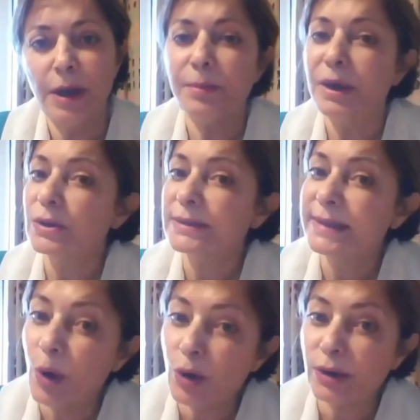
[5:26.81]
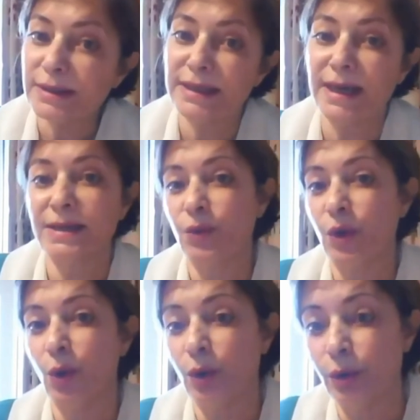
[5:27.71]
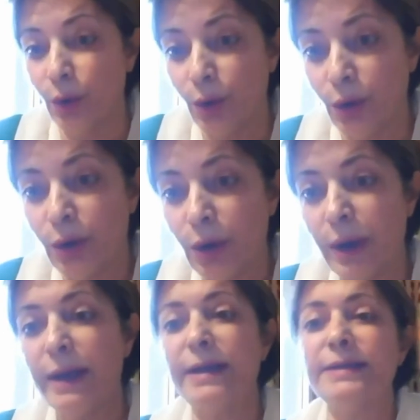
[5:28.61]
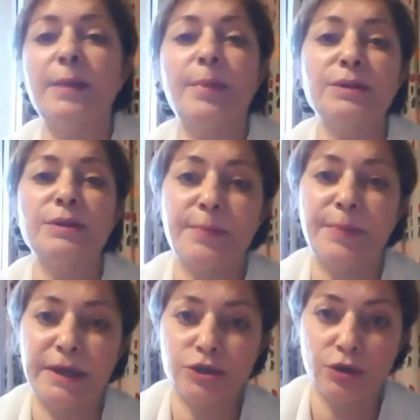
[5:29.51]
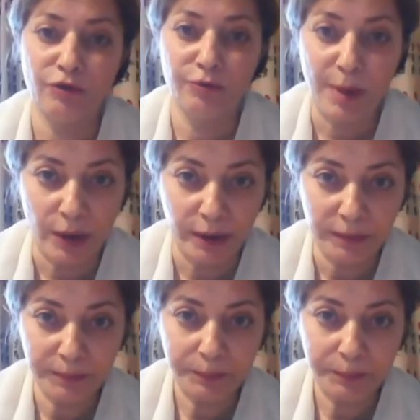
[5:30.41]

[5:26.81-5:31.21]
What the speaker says: Because democracy, as we all know, is about separation of power.